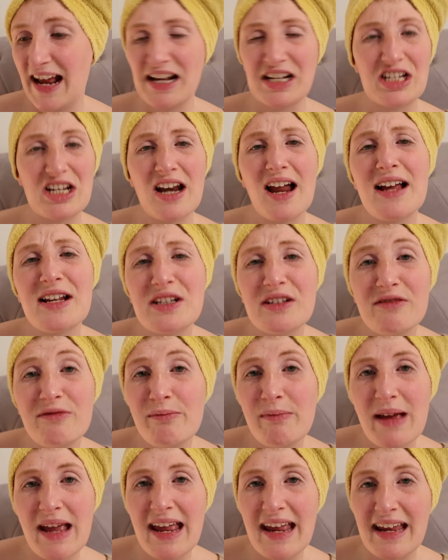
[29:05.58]
slice of
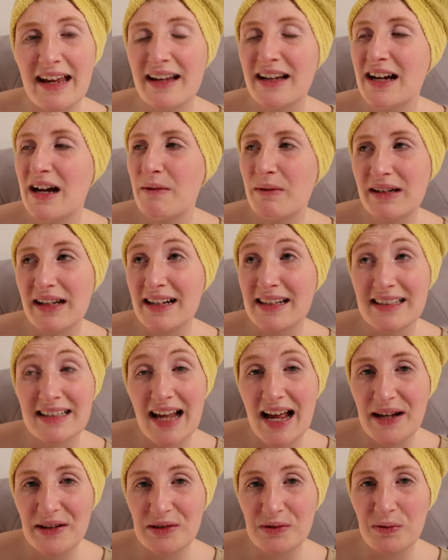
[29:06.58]
me, but that
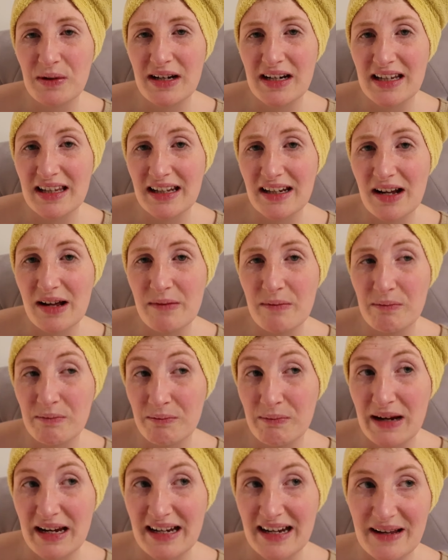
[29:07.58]
sounds weirder than I
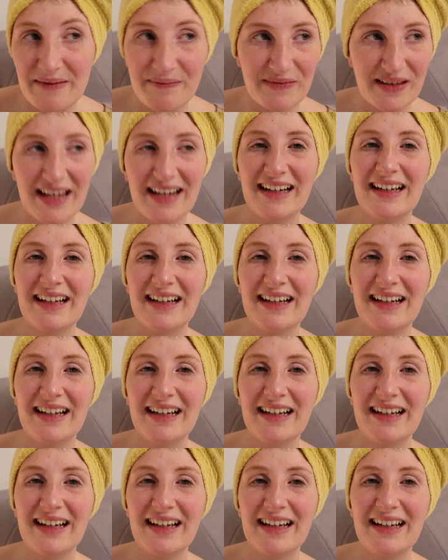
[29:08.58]
mean it.